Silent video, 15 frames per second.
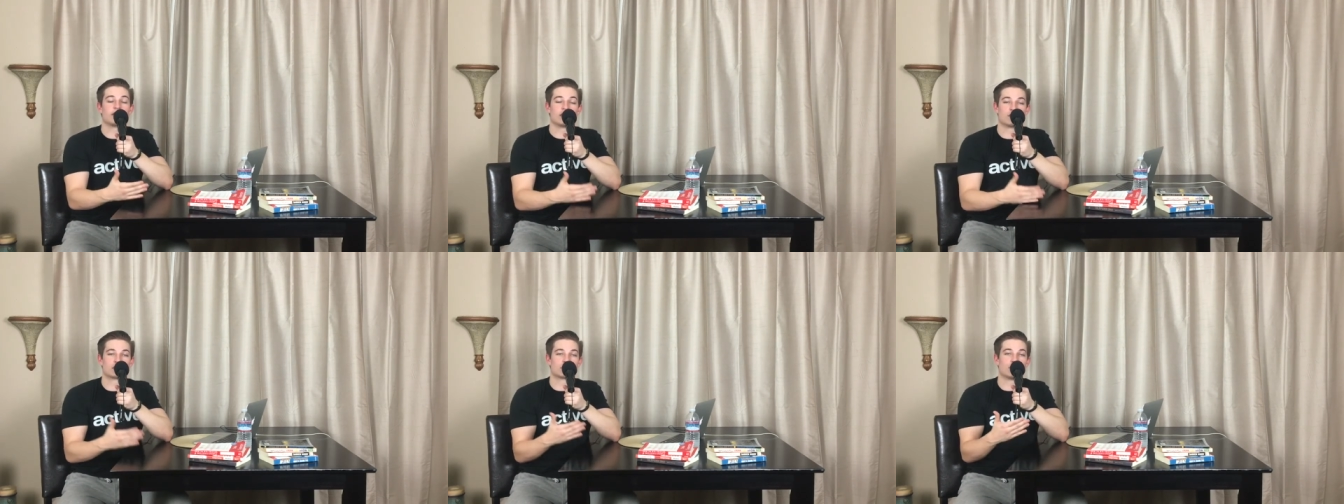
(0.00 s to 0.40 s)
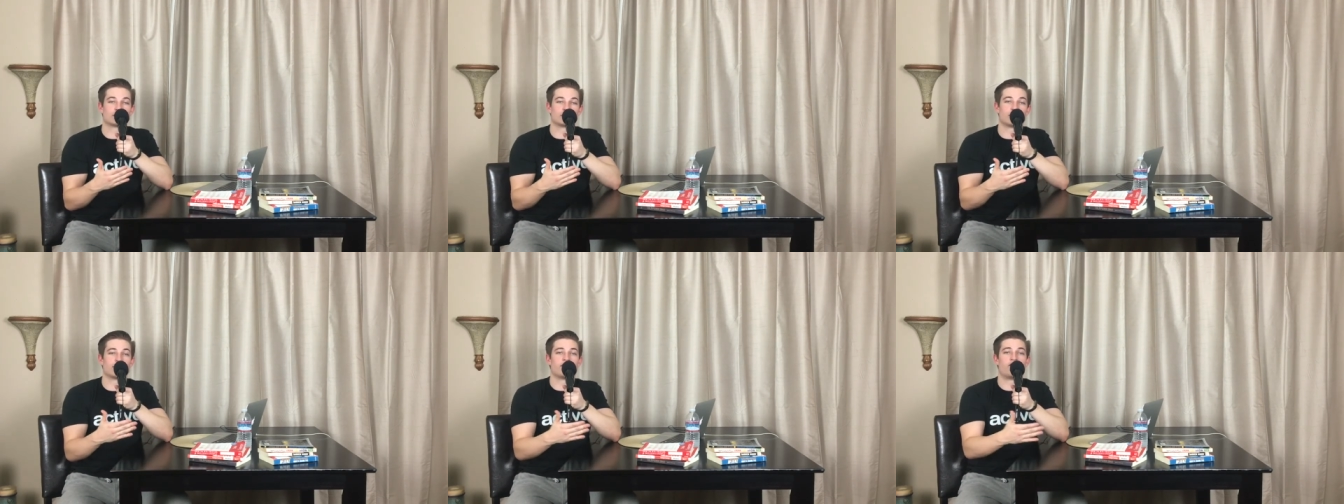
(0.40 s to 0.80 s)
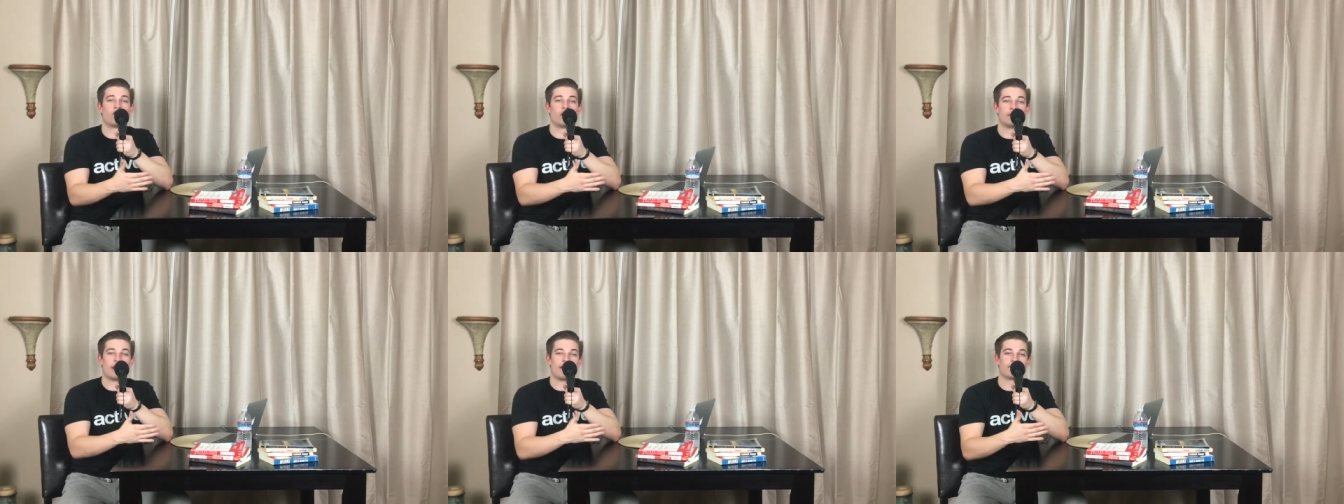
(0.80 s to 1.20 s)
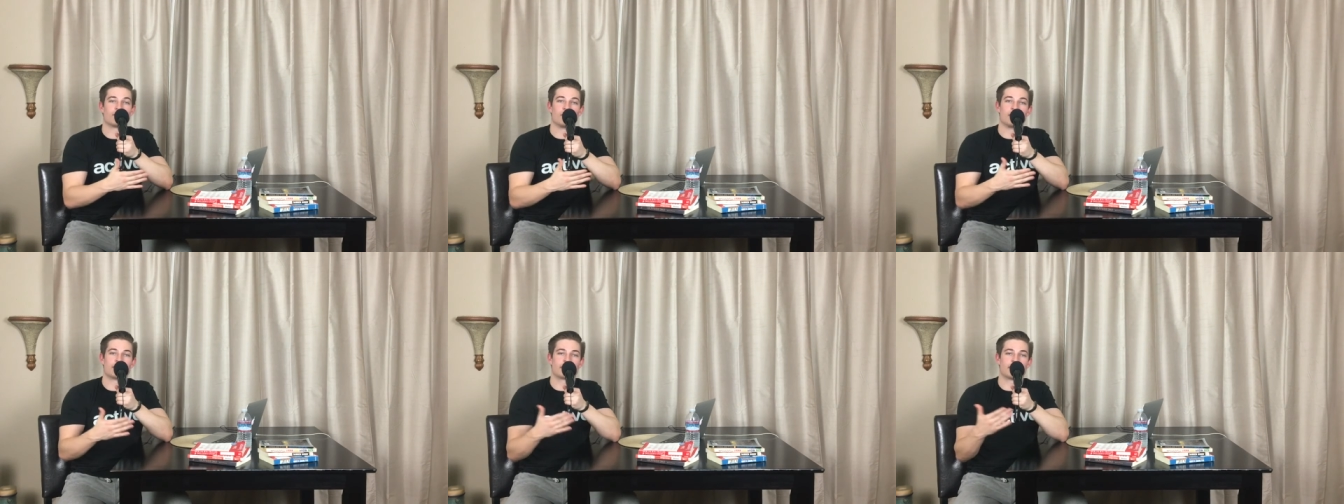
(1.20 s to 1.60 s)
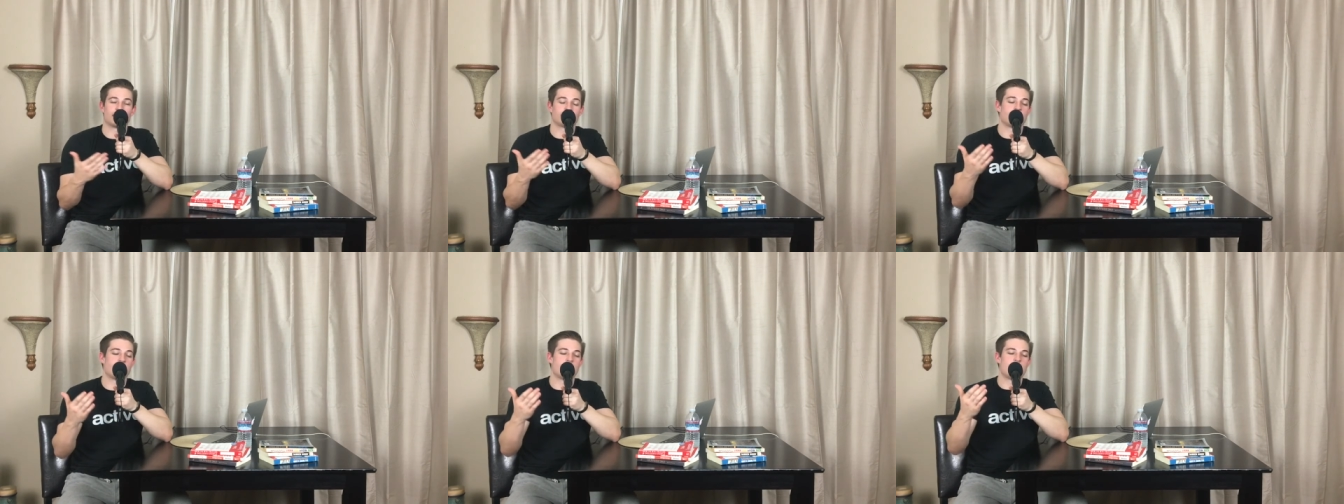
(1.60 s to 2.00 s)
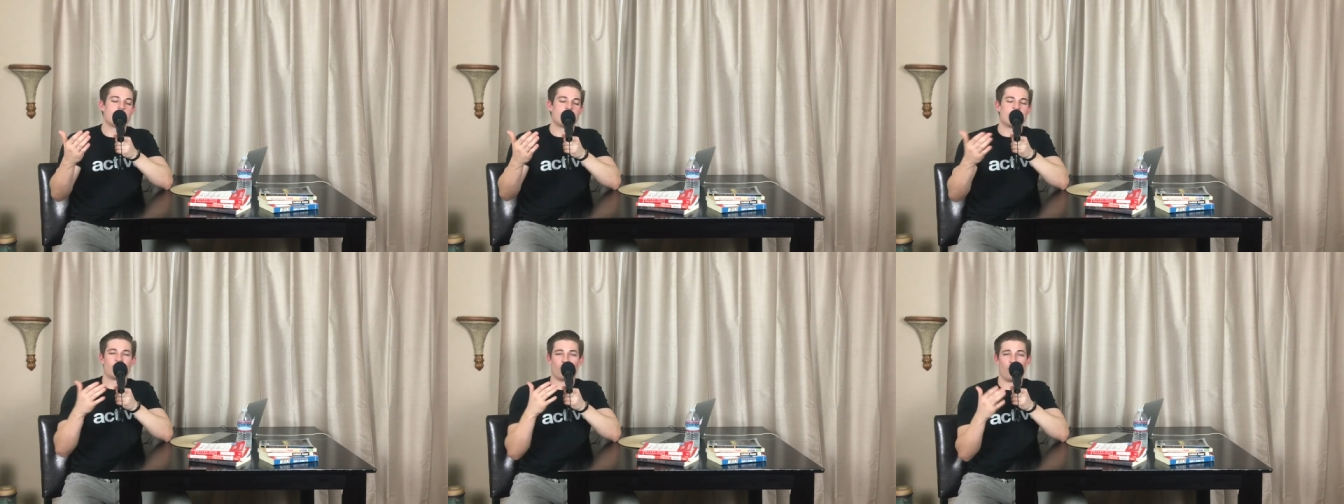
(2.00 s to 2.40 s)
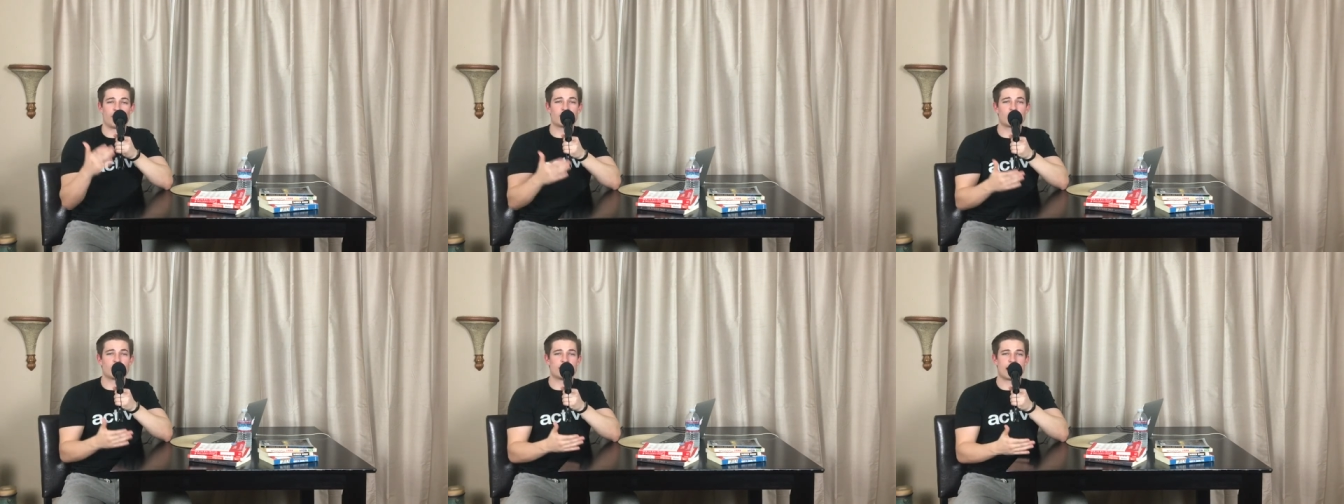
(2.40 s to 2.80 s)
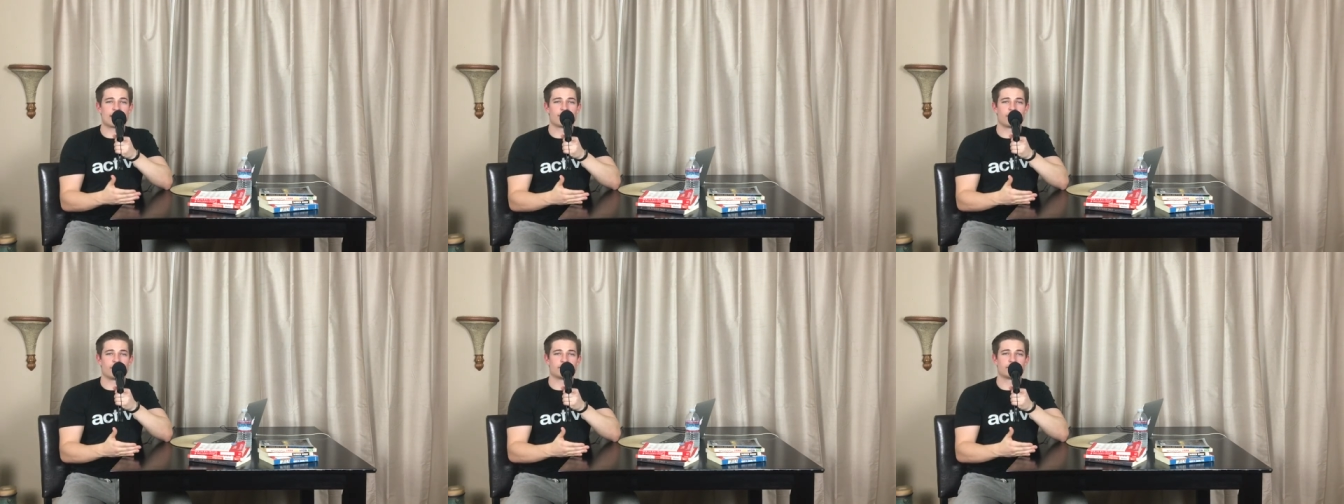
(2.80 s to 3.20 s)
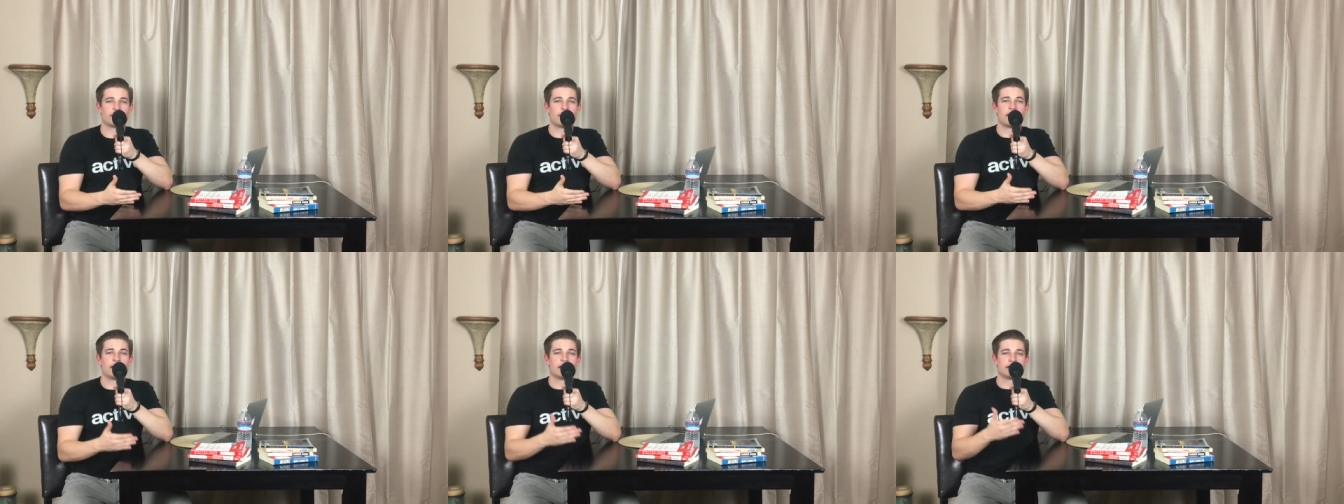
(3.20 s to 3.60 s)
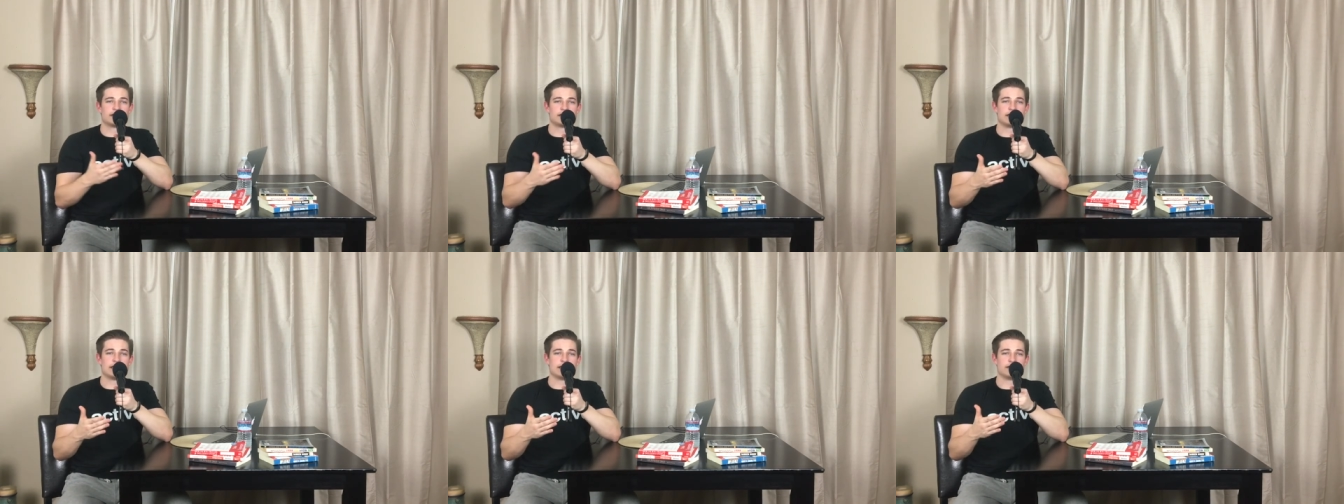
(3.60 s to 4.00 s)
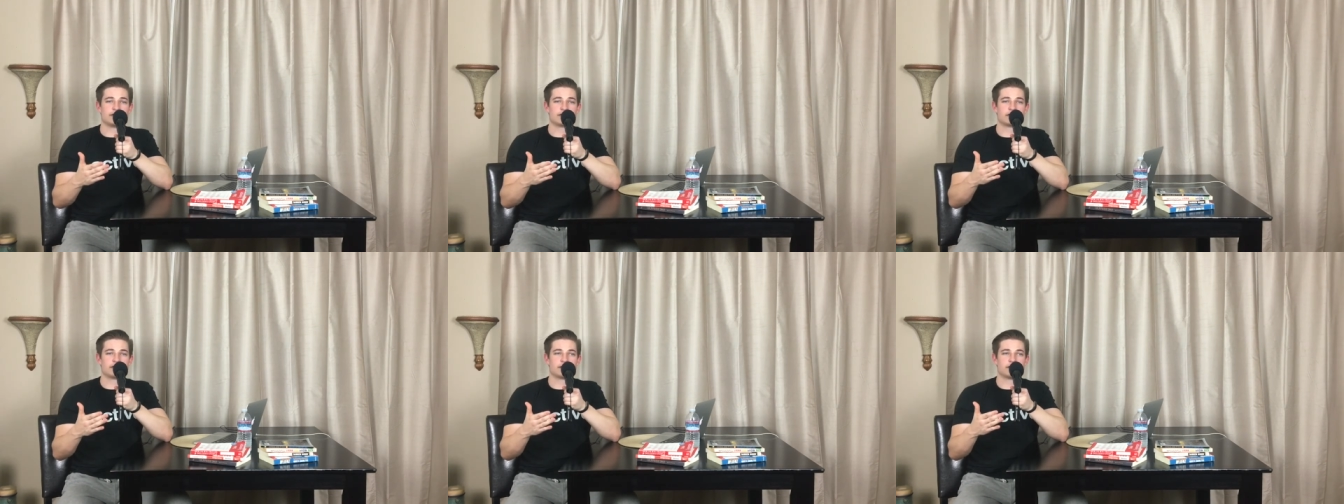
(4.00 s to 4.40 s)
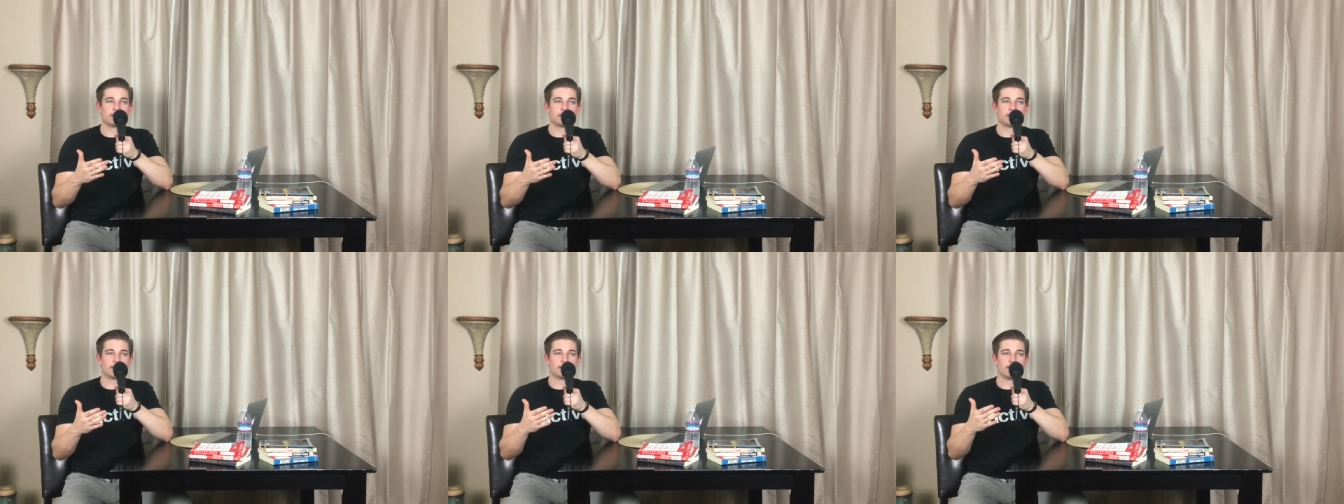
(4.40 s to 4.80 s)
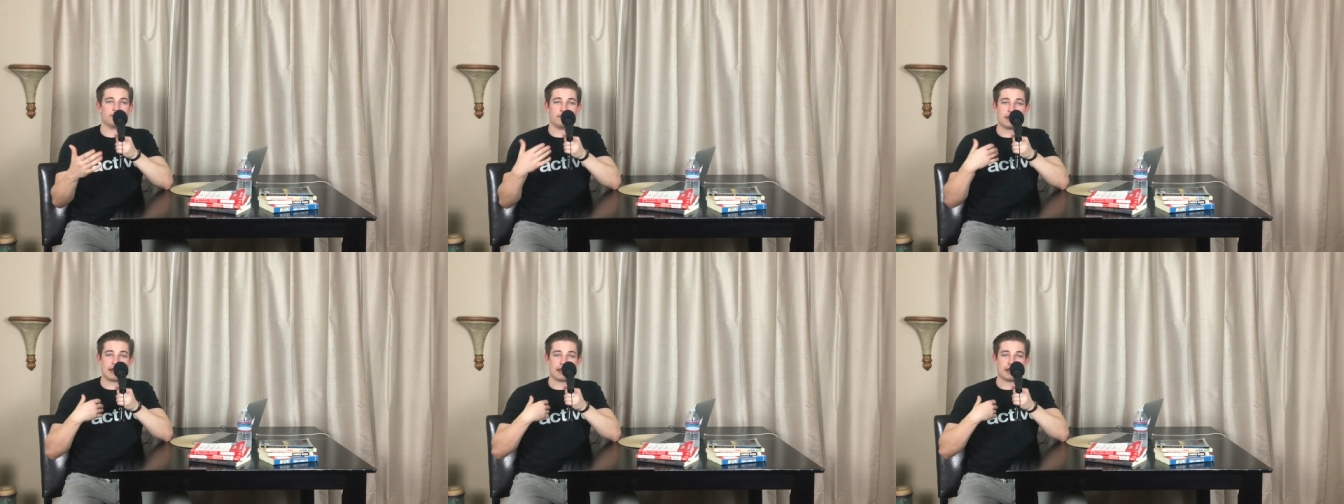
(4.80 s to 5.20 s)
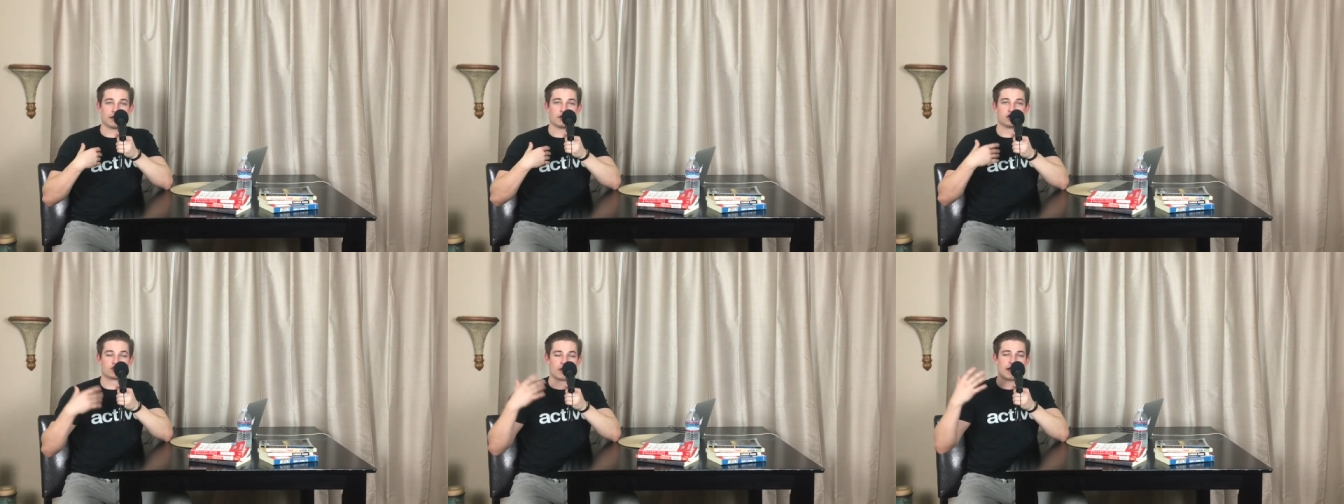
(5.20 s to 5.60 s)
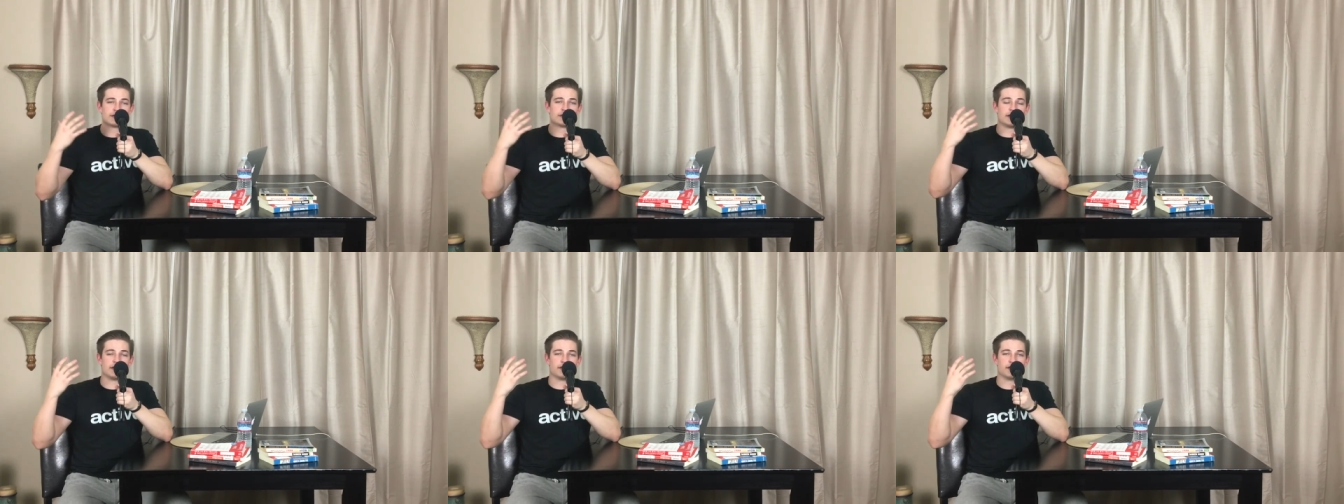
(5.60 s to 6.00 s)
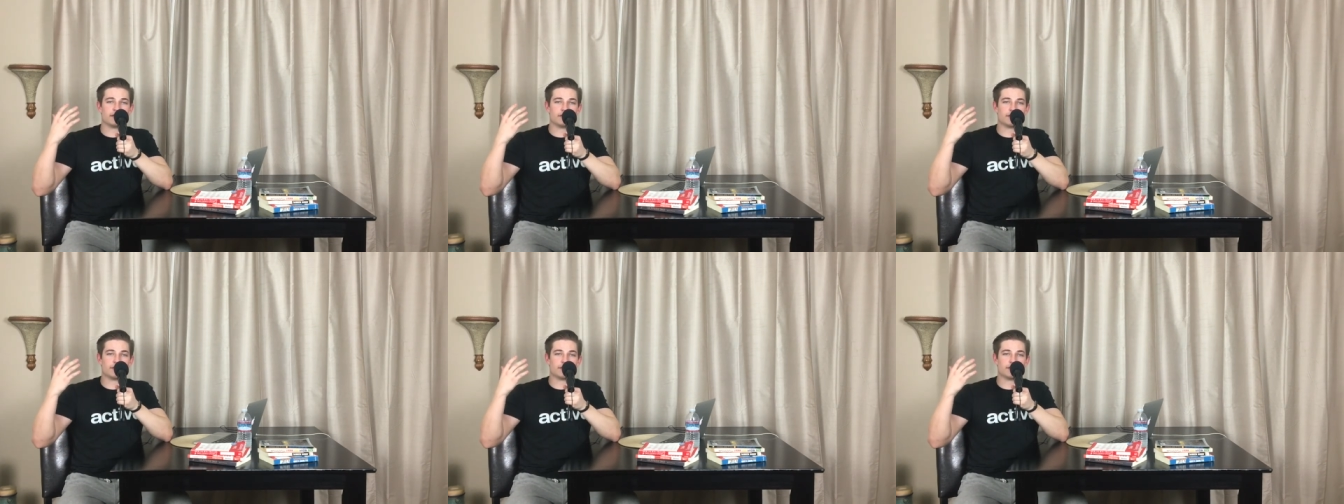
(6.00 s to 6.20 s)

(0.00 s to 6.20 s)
You were supposed to inform everyone, because if one of your neighbors sees me dressed in